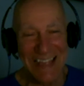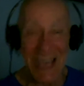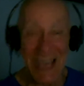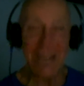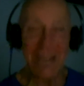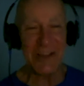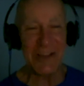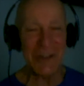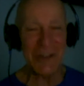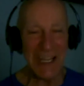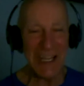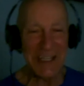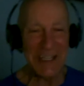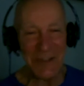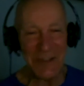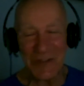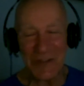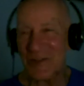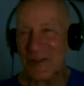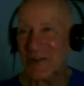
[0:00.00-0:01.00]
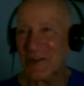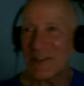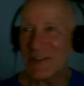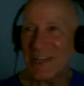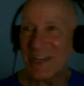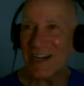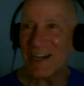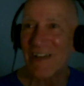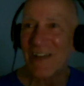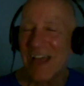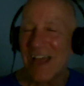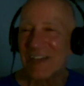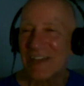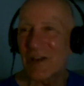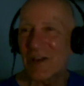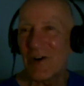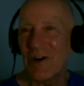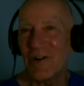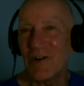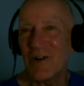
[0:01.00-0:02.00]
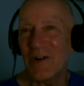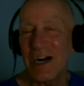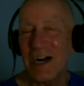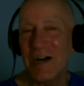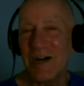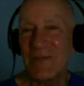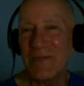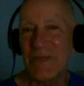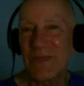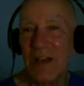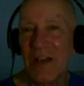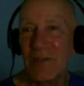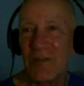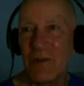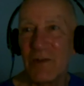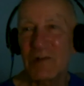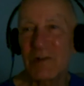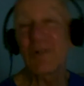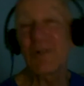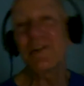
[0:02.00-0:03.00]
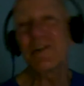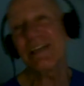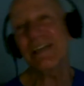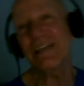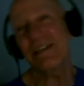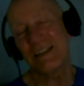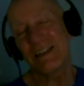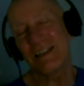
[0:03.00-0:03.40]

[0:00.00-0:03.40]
another another story there. So um, we were doing it,